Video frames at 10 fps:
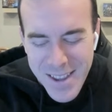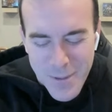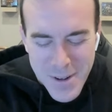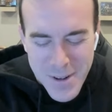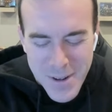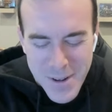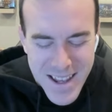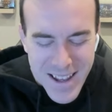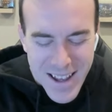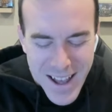
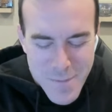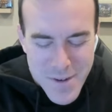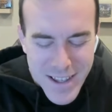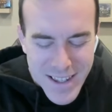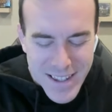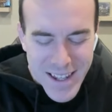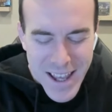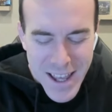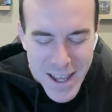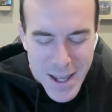three, I would
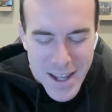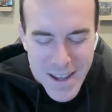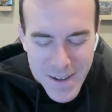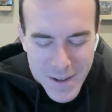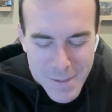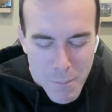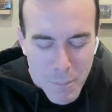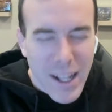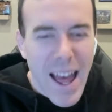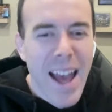say
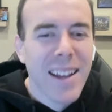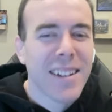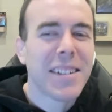black.